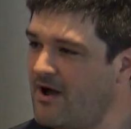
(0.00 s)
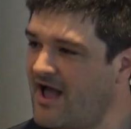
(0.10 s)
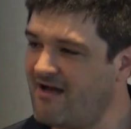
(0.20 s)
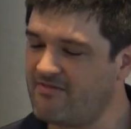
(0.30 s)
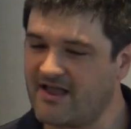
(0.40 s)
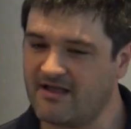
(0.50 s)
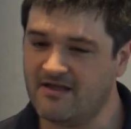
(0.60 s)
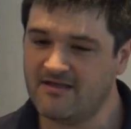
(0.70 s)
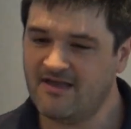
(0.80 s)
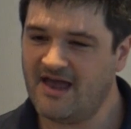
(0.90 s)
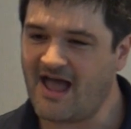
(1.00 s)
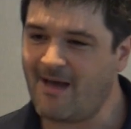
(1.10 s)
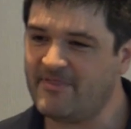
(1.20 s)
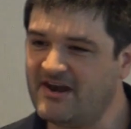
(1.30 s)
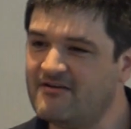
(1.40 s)
have like an
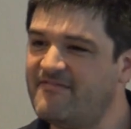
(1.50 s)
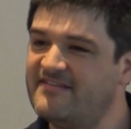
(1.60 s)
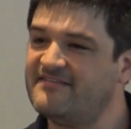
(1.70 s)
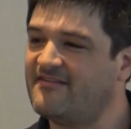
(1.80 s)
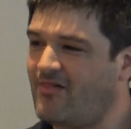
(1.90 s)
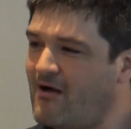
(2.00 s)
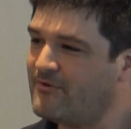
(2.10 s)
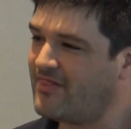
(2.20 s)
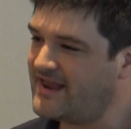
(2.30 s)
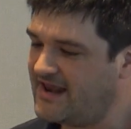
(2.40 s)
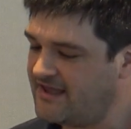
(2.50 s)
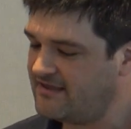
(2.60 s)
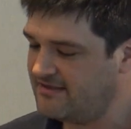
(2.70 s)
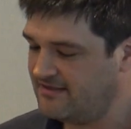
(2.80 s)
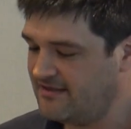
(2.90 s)
app that interfaces a lot with Lightning,
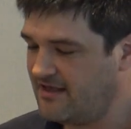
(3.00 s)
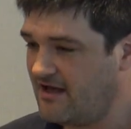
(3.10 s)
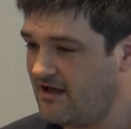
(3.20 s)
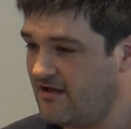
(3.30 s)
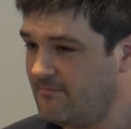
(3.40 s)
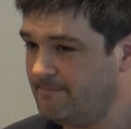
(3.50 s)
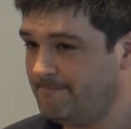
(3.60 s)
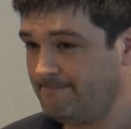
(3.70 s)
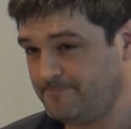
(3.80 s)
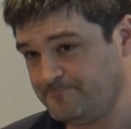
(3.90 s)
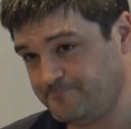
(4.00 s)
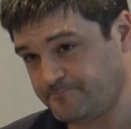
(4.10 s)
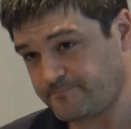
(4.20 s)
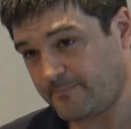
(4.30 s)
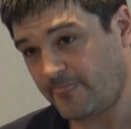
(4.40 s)
and
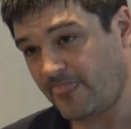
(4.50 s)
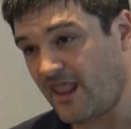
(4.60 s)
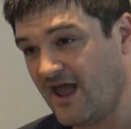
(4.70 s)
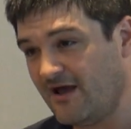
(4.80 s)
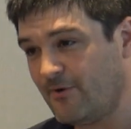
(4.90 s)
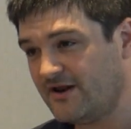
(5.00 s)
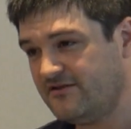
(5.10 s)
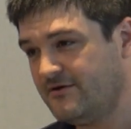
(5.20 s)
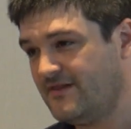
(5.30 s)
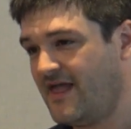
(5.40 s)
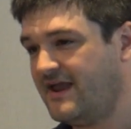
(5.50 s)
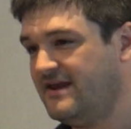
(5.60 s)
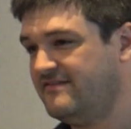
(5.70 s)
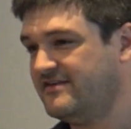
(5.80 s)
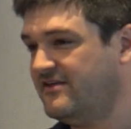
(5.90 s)
I want to do it like in
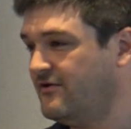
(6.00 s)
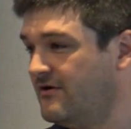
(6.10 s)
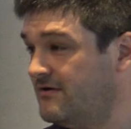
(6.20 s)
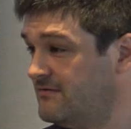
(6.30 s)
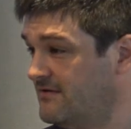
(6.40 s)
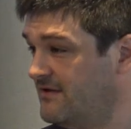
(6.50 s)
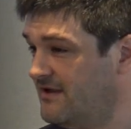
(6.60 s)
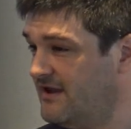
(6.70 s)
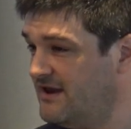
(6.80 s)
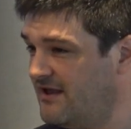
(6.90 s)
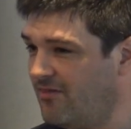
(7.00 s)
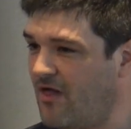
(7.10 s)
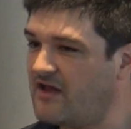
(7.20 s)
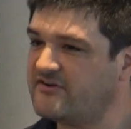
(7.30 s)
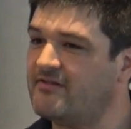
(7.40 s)
a
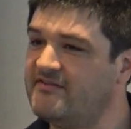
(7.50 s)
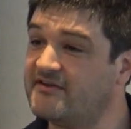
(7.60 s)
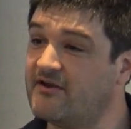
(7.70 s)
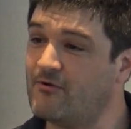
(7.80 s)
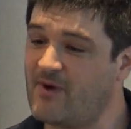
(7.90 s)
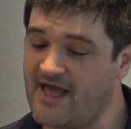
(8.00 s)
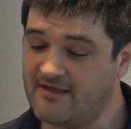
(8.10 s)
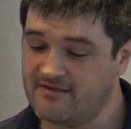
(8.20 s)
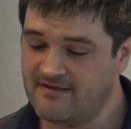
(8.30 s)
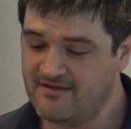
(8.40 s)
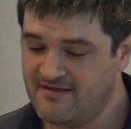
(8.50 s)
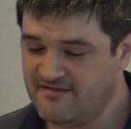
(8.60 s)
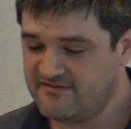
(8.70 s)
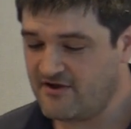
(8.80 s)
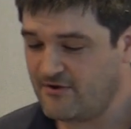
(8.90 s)
logically secure way.
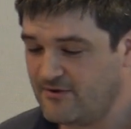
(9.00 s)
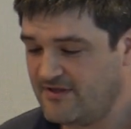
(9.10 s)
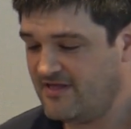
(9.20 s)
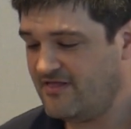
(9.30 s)
So